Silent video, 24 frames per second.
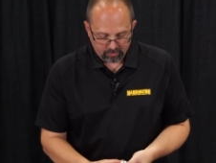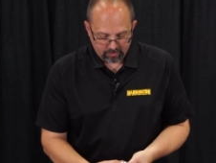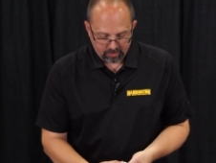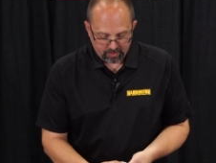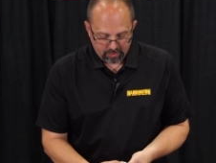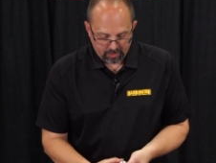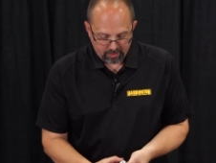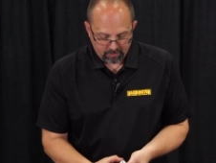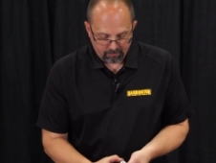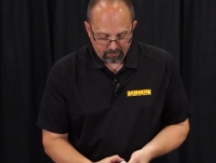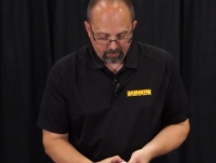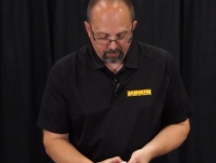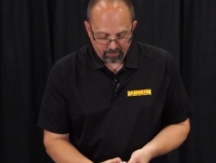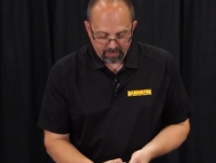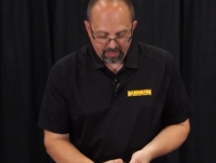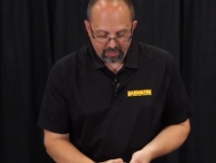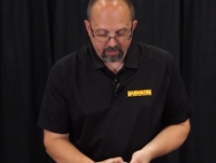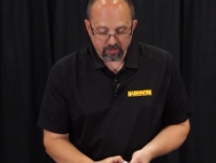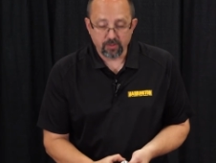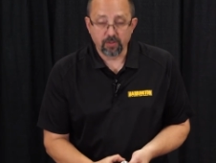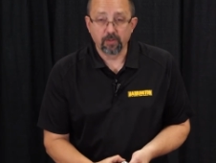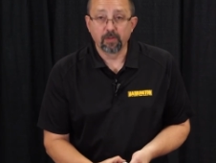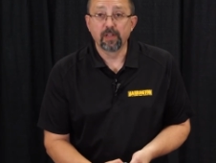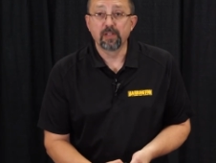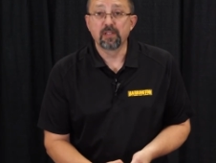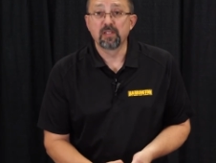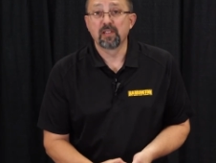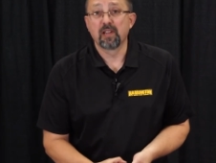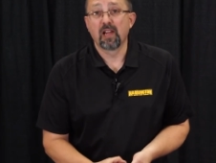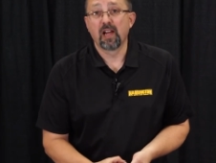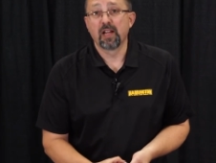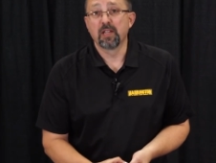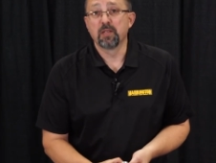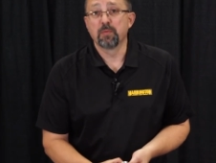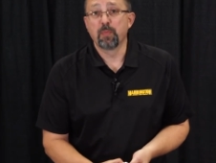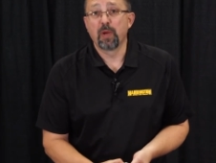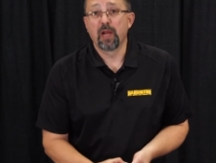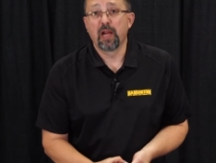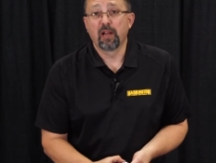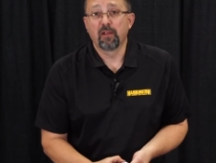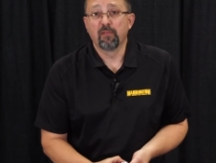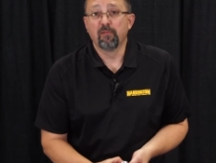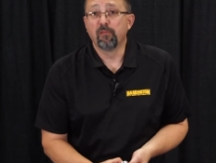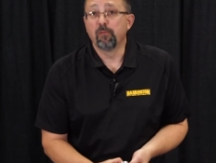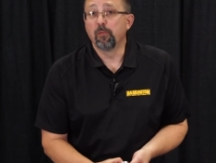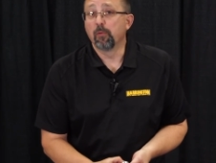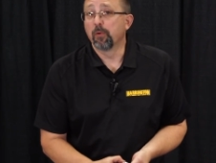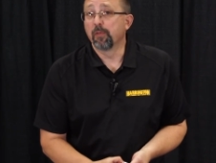And we make sure it slides back
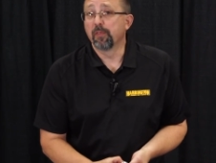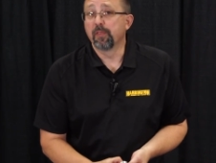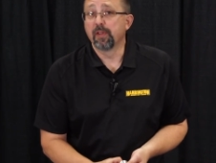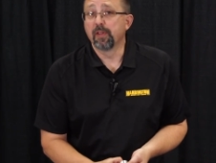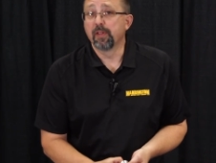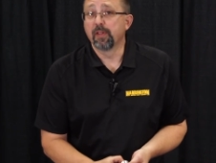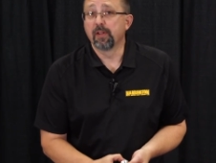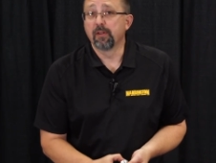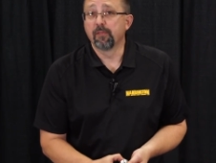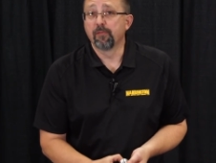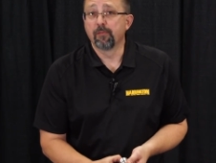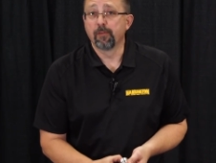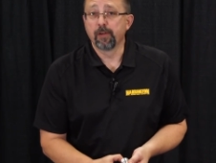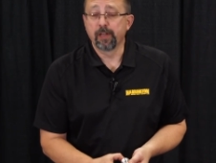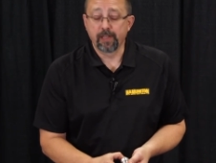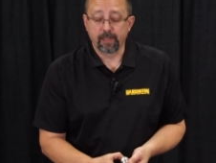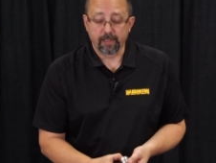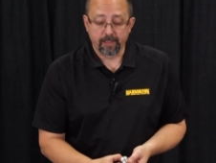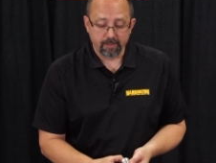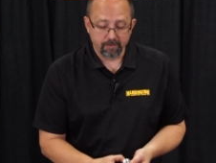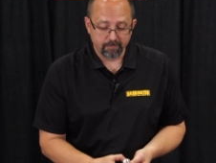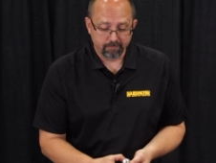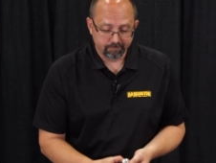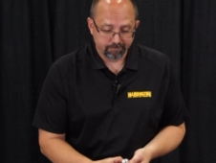and forth in there freely.